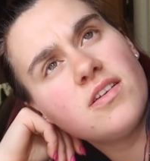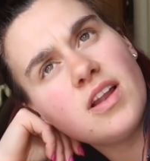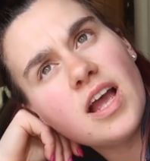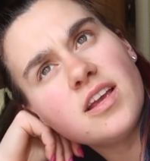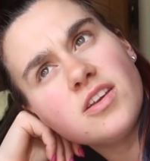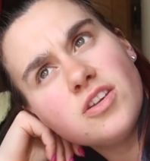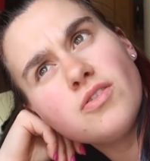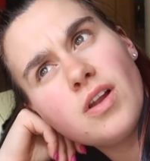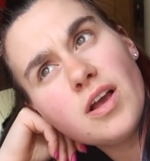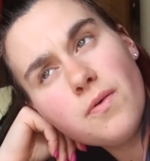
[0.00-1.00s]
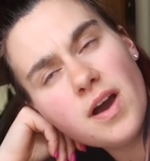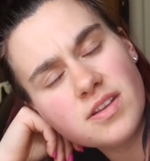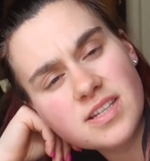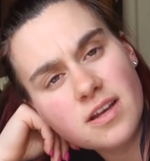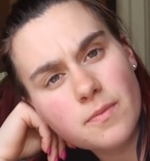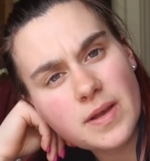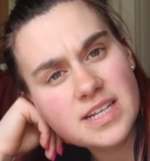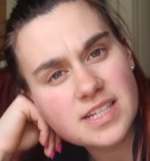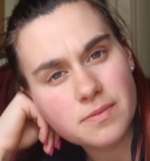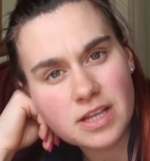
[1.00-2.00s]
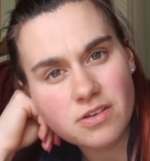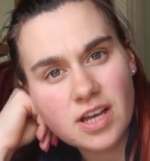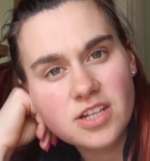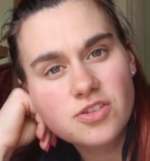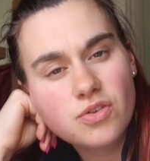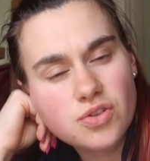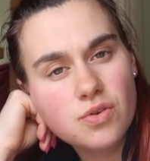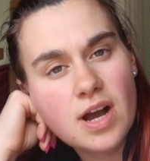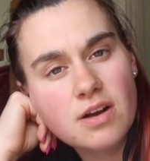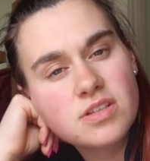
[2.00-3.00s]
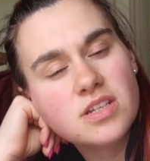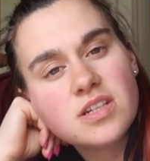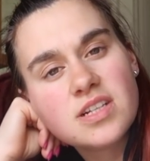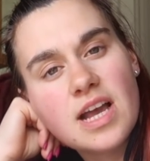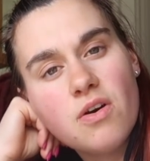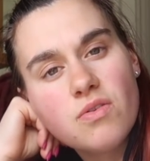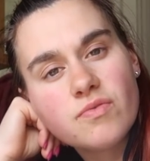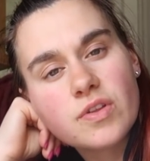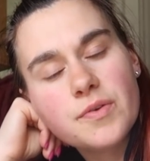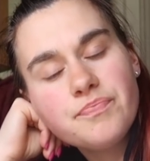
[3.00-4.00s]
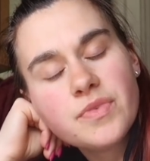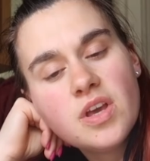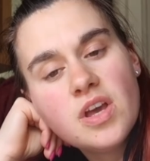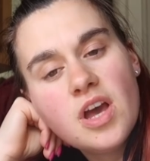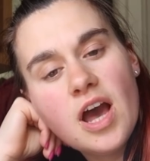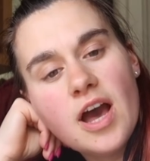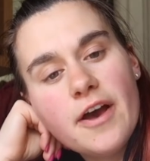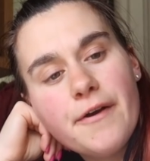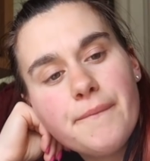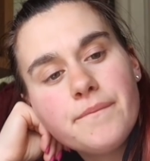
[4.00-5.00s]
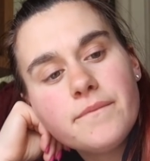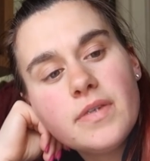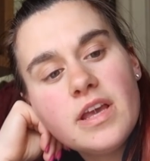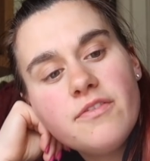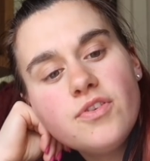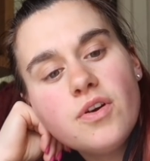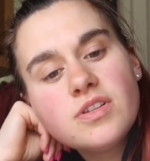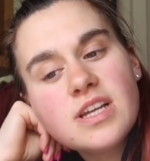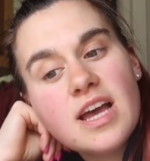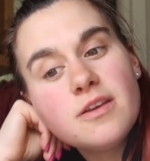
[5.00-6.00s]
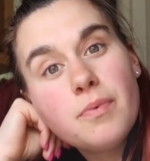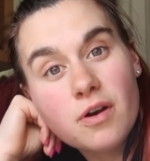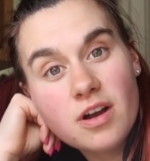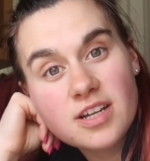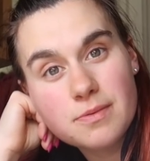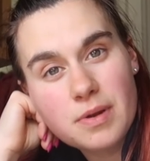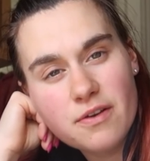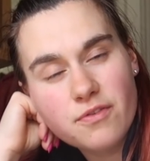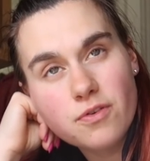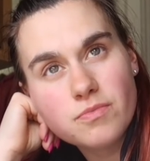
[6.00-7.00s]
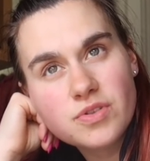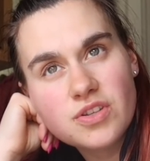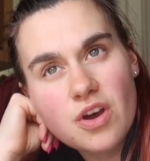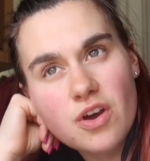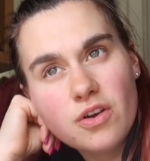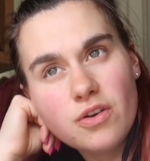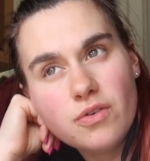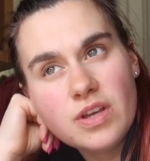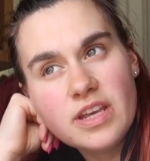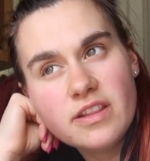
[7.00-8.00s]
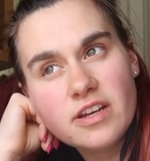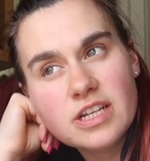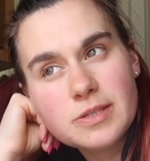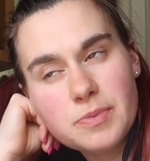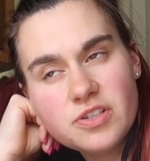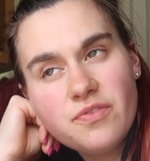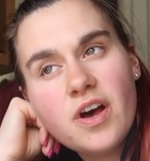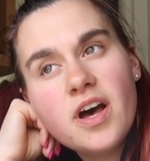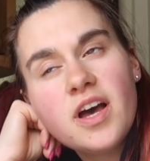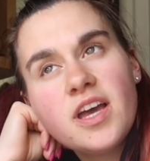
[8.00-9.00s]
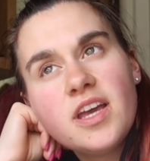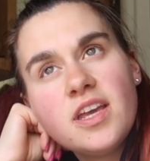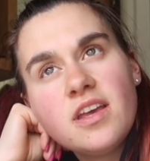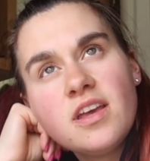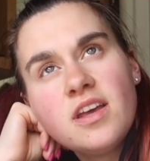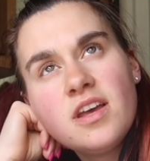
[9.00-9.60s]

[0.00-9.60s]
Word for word: like you're like wow they sound amazing but then you're like not sure how to get hold of them um, if you go onto any podcasting platform so either spotify